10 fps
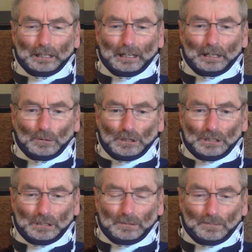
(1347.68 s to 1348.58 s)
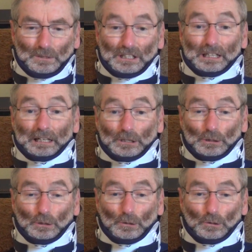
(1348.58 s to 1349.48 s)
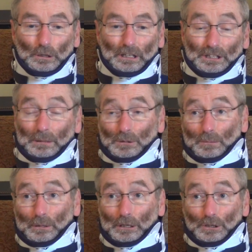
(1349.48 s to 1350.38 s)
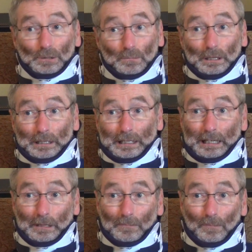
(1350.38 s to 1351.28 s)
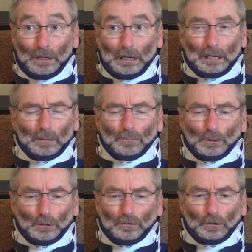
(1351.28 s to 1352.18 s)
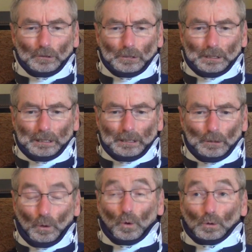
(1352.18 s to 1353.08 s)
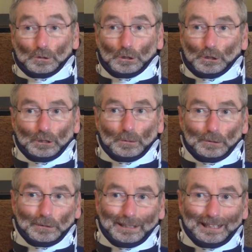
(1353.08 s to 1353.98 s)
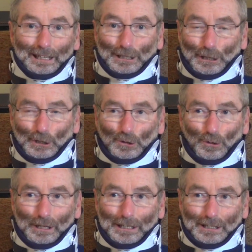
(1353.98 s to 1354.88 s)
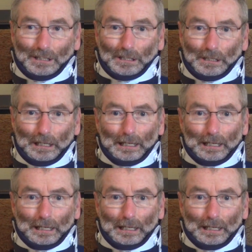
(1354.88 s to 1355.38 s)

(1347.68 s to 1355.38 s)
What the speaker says: I was sent to Assumption Parish in Bellingham, beautiful old church built in the 1920s in